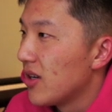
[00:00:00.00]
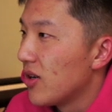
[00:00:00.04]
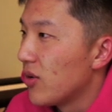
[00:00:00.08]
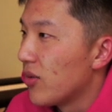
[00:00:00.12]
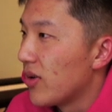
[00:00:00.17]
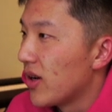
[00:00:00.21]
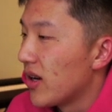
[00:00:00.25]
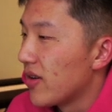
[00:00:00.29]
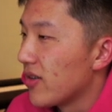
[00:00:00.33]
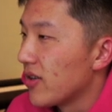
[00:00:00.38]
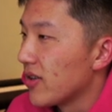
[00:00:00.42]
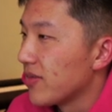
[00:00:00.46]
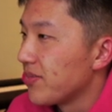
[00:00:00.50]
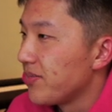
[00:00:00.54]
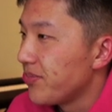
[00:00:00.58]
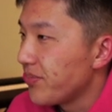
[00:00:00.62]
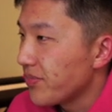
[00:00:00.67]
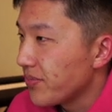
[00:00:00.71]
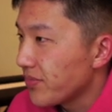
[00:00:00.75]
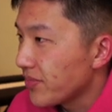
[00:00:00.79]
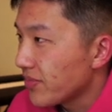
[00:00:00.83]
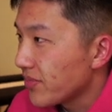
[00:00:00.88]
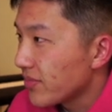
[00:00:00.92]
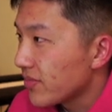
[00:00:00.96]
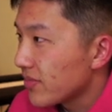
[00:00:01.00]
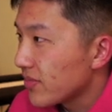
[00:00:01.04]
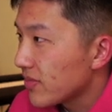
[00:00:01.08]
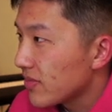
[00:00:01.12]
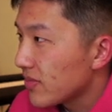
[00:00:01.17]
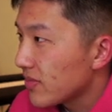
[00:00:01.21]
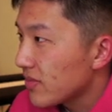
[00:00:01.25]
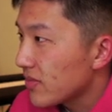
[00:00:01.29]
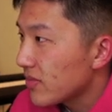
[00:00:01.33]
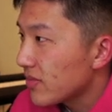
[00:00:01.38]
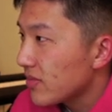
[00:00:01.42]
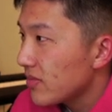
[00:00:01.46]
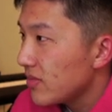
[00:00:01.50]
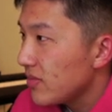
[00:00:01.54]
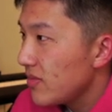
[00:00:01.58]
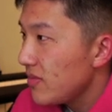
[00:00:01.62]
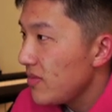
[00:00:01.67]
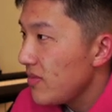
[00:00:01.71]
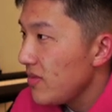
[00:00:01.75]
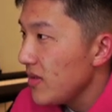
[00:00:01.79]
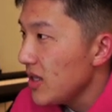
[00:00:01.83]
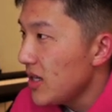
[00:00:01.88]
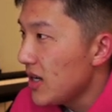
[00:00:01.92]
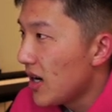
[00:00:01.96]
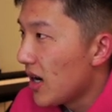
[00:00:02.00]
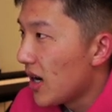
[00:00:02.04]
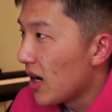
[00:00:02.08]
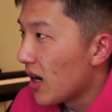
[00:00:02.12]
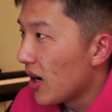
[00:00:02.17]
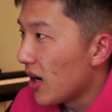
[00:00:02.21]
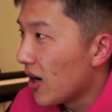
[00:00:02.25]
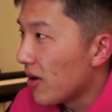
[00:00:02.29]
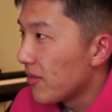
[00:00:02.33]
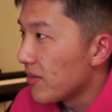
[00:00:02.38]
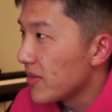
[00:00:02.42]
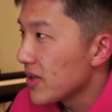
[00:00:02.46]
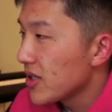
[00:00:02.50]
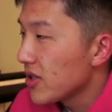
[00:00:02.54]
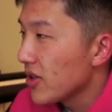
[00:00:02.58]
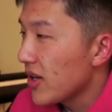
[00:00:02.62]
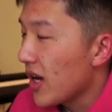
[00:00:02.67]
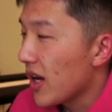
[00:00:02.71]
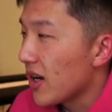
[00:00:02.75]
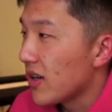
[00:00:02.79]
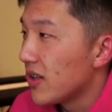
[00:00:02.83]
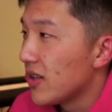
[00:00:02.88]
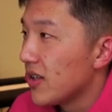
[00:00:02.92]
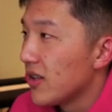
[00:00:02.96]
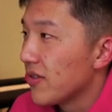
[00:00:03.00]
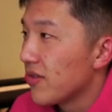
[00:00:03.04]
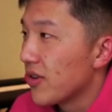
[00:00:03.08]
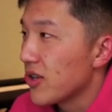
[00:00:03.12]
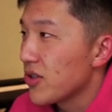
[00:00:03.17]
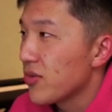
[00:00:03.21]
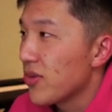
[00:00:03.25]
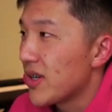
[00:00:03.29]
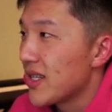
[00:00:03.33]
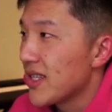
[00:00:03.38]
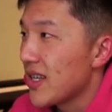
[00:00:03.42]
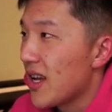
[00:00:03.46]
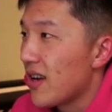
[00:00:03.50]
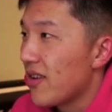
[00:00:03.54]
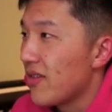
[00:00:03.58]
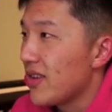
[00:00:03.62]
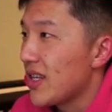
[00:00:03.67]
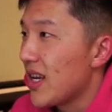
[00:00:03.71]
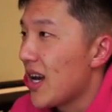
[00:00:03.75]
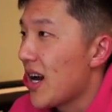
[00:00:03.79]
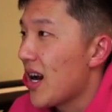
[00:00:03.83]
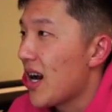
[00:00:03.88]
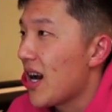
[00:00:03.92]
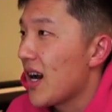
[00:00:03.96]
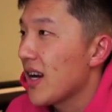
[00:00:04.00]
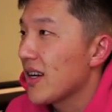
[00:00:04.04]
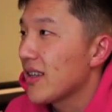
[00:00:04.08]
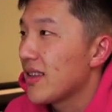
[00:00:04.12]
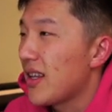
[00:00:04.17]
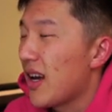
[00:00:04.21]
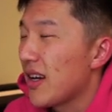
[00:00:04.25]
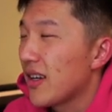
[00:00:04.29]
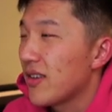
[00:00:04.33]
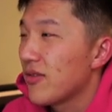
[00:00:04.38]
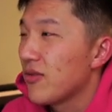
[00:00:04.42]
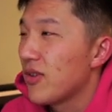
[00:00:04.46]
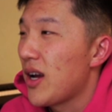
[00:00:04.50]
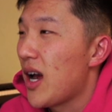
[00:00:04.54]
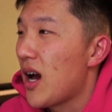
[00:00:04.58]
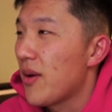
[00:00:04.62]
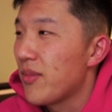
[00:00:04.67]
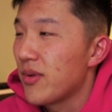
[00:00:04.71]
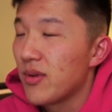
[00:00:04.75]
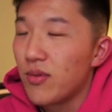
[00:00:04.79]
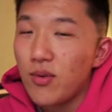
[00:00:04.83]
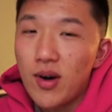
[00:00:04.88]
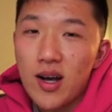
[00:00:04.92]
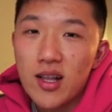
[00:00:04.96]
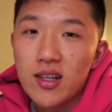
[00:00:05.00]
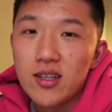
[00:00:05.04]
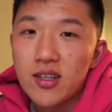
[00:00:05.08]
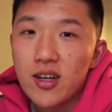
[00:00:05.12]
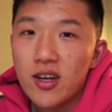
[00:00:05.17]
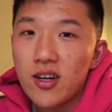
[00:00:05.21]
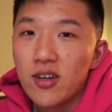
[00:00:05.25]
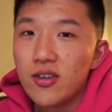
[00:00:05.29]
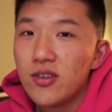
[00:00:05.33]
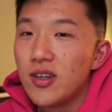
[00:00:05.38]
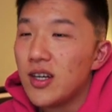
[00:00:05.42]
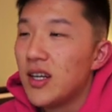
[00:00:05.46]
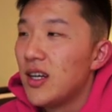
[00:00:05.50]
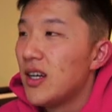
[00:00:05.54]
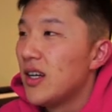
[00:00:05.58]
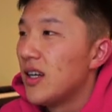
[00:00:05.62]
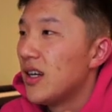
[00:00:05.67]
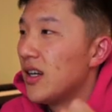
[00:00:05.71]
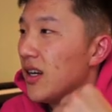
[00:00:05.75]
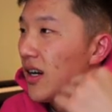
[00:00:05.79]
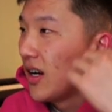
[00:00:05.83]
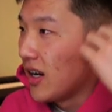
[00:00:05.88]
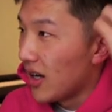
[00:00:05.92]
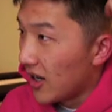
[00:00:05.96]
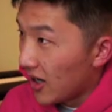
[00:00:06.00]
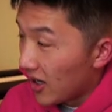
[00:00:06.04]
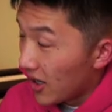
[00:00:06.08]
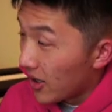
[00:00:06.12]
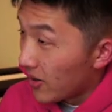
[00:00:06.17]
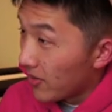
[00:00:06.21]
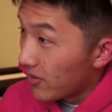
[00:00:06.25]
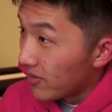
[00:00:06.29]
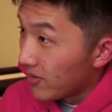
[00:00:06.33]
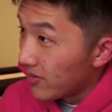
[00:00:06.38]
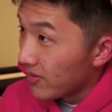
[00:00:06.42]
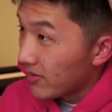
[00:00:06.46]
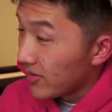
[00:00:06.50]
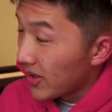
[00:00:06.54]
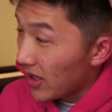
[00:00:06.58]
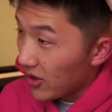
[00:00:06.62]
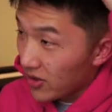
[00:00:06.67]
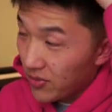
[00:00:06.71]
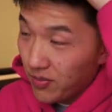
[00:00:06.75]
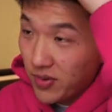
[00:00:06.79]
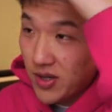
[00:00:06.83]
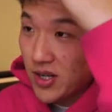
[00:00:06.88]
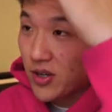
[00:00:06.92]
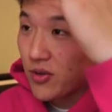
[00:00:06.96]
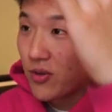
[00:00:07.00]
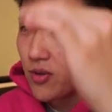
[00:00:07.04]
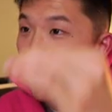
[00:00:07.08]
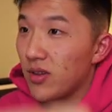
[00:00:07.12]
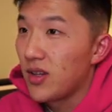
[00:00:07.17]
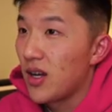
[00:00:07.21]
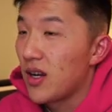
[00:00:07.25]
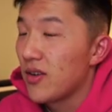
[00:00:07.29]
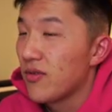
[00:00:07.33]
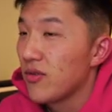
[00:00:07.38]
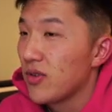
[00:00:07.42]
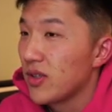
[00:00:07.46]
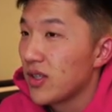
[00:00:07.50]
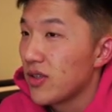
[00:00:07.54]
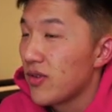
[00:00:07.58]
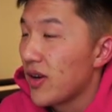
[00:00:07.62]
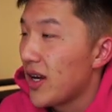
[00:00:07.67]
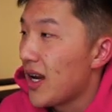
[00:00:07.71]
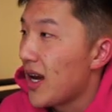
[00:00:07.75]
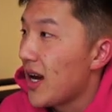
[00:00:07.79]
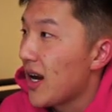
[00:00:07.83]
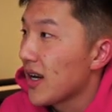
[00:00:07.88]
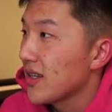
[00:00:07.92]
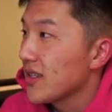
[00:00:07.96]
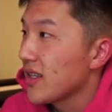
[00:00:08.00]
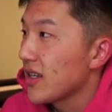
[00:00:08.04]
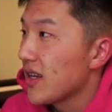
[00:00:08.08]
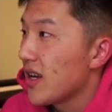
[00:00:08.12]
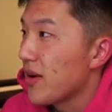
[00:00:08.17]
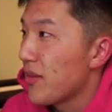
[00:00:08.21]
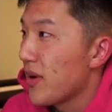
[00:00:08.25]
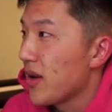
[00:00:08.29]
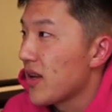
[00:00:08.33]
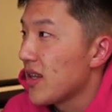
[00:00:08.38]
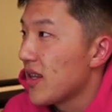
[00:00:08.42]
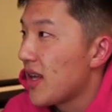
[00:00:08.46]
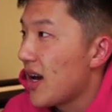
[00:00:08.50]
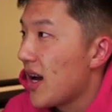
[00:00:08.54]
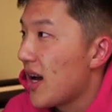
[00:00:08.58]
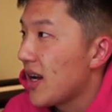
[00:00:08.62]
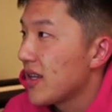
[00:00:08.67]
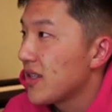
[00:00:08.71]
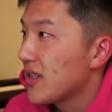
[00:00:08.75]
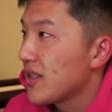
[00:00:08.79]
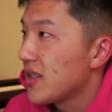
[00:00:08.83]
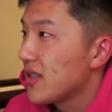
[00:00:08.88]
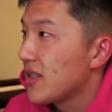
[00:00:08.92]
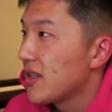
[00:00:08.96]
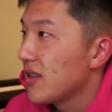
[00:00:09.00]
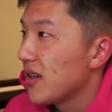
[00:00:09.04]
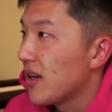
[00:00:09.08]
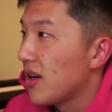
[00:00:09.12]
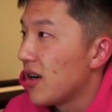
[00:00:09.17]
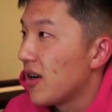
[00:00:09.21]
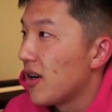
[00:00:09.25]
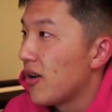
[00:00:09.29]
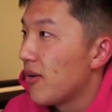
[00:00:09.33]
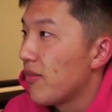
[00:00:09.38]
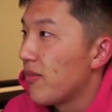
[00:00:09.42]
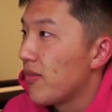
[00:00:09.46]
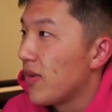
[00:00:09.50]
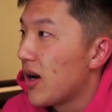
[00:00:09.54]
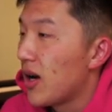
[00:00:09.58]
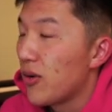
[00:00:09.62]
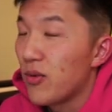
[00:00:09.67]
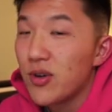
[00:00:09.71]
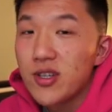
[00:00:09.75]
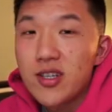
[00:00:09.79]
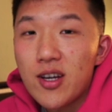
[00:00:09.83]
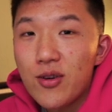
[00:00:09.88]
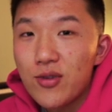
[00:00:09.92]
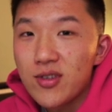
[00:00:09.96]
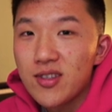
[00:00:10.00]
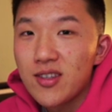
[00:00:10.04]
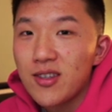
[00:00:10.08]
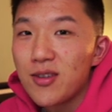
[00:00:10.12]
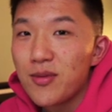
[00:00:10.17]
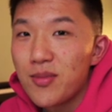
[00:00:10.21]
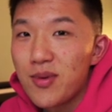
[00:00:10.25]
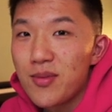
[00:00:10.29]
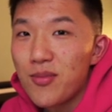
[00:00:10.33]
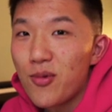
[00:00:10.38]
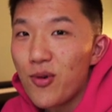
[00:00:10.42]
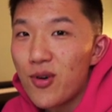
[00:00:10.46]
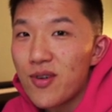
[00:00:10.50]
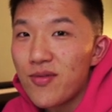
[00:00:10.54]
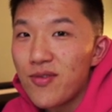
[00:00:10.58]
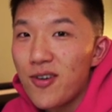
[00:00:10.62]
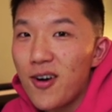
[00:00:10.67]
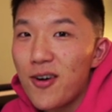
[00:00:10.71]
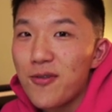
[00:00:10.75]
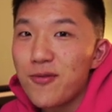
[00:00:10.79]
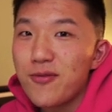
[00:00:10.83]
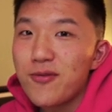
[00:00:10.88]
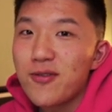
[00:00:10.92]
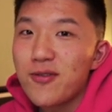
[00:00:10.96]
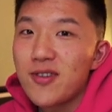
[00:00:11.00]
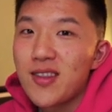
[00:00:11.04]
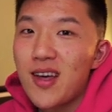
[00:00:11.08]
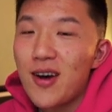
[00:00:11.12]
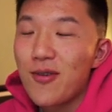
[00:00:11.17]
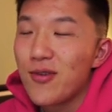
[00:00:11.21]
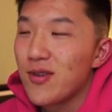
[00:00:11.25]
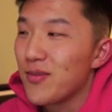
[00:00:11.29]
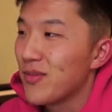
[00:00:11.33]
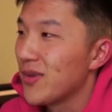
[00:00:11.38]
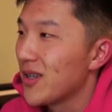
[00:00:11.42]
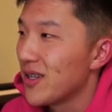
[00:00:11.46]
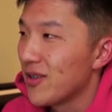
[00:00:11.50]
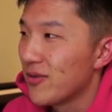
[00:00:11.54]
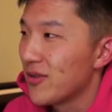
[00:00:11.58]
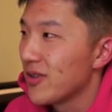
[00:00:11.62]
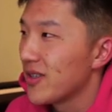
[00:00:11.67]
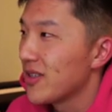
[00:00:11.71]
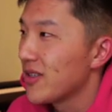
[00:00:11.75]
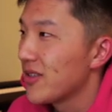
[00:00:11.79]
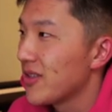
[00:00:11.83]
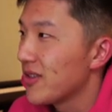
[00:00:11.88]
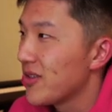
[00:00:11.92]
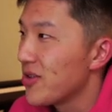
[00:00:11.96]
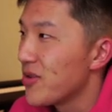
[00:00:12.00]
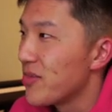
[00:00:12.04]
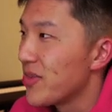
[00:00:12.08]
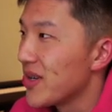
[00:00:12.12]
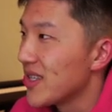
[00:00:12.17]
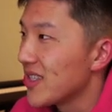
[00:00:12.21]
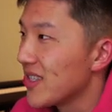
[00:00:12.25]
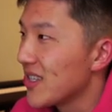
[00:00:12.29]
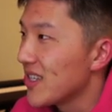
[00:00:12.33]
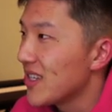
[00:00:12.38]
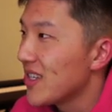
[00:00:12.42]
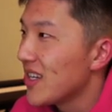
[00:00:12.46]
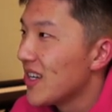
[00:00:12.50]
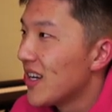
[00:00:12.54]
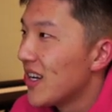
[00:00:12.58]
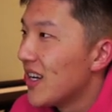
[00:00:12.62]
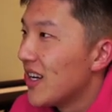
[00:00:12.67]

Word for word: whatever. Um, so yeah, first one is NFT hack that happened a while ago um, that was pretty cool. A lot of really great hacks that came out of that. Um, I wish I was a little bit more involved for that one, but it was too busy.